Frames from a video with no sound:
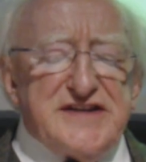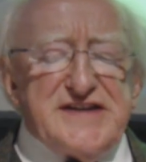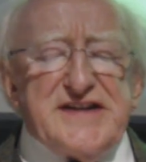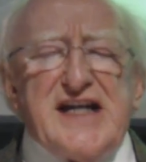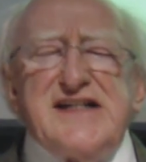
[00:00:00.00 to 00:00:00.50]
this,
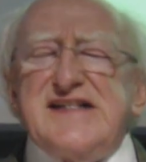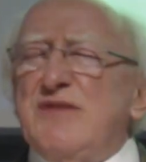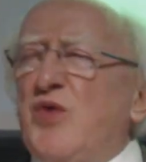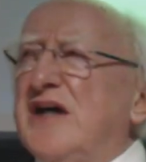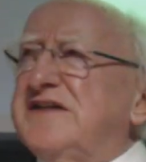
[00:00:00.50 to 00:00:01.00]
and that is
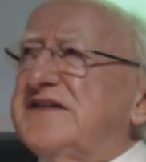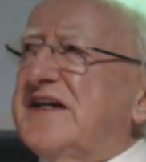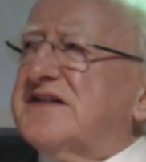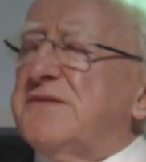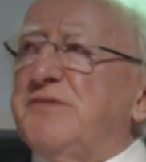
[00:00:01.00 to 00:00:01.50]
why this
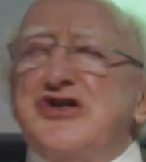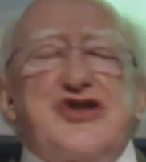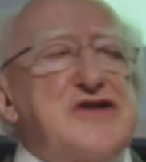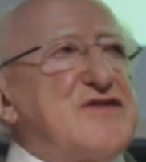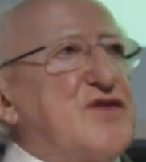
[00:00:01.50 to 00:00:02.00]

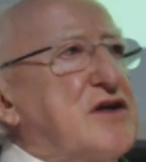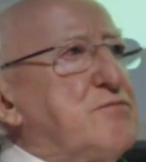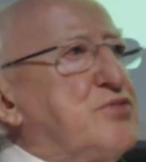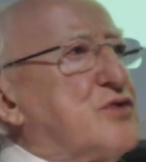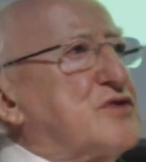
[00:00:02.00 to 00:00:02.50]
exhibition is very
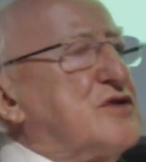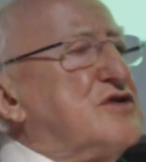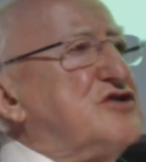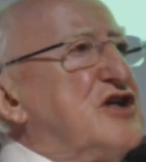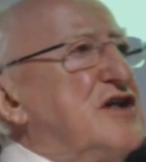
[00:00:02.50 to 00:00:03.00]

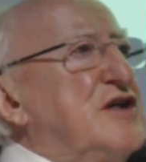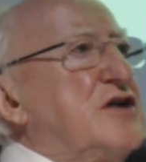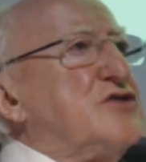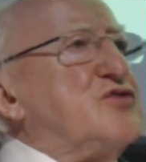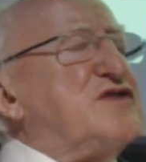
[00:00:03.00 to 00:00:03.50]
important.
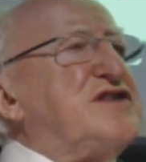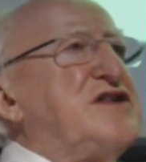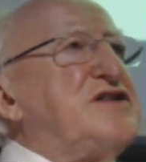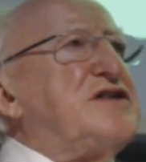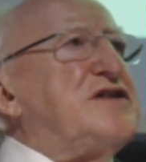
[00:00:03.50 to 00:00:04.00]
You
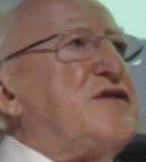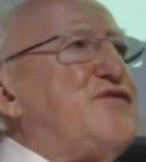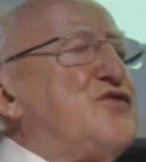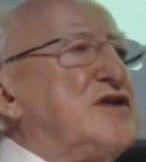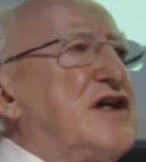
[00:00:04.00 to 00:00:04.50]
see, if
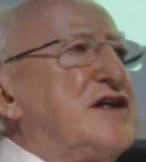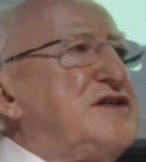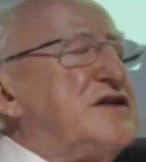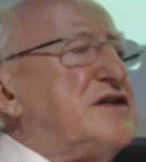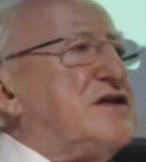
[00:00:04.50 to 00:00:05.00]
you
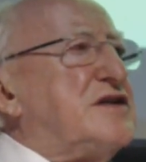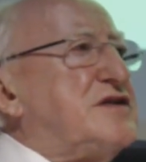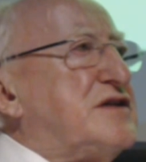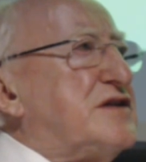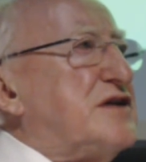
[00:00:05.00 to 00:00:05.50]
like,
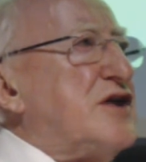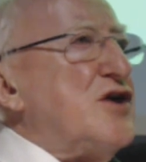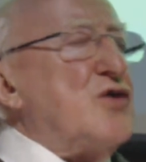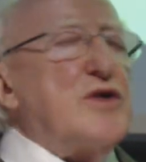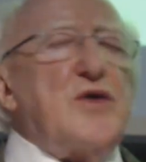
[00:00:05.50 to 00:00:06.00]

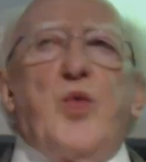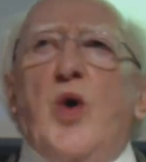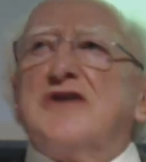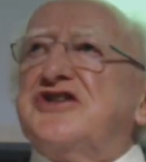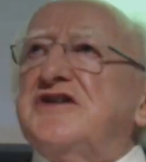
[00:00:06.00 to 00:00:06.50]

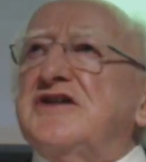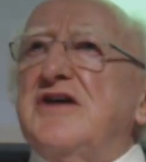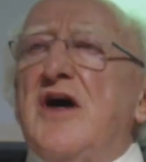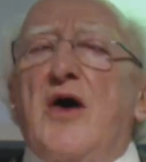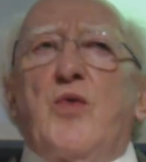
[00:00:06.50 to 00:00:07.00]
what
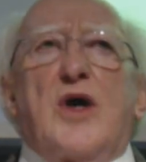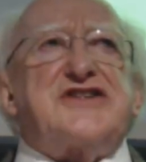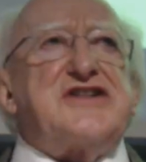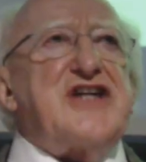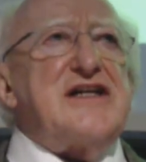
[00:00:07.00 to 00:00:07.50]

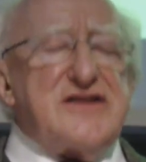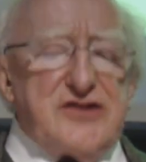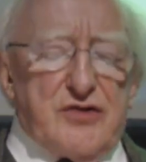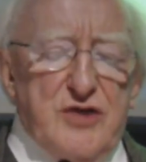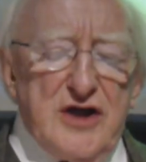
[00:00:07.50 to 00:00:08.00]
it tells
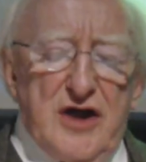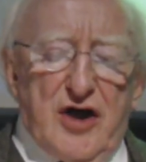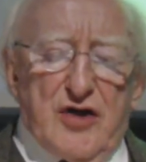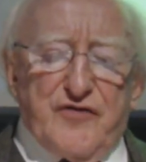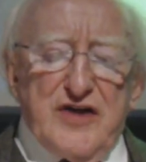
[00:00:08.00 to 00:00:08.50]
you
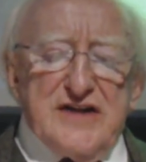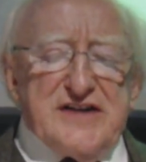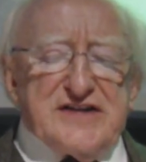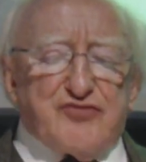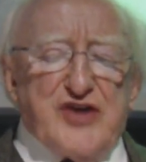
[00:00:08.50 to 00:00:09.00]
of
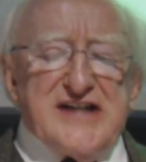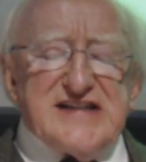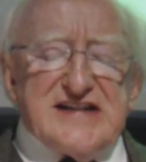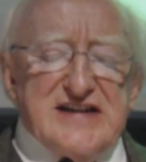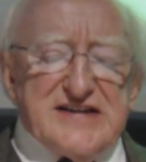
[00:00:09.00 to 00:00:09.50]
this
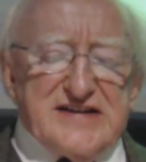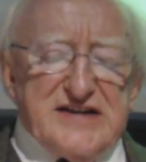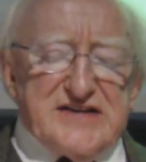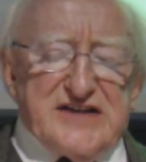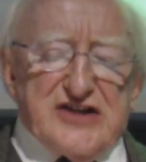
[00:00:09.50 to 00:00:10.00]

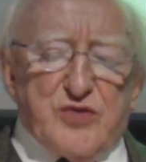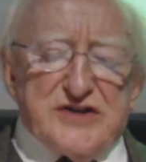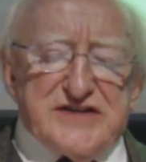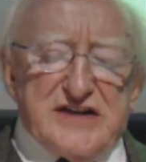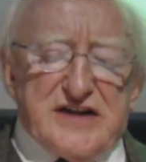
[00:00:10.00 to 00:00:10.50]
restlessness that
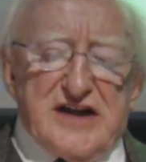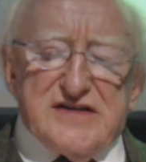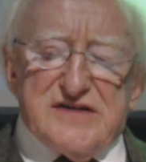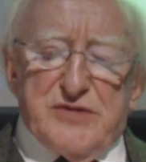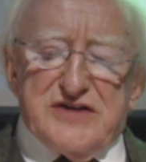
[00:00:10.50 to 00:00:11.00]
was in
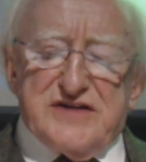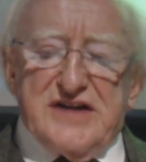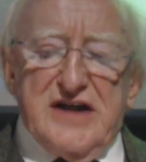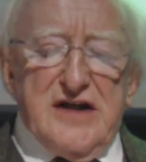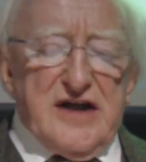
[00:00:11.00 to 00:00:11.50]
Casement's
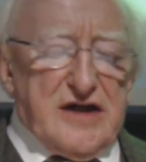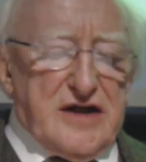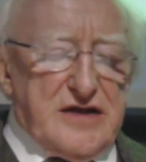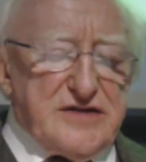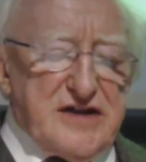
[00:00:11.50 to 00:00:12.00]

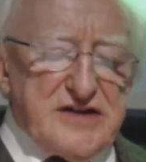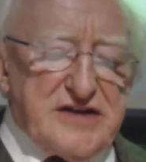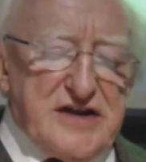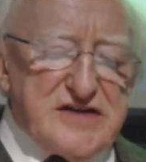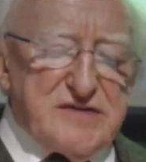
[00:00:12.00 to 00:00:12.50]

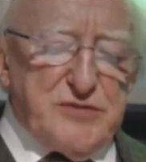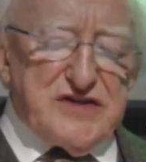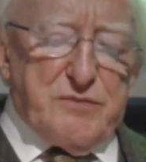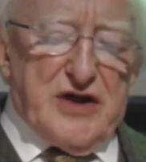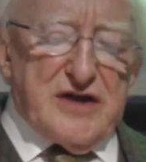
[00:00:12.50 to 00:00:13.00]

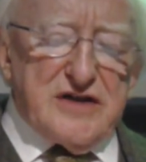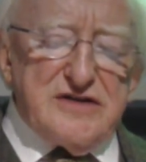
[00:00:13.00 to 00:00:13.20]
mind.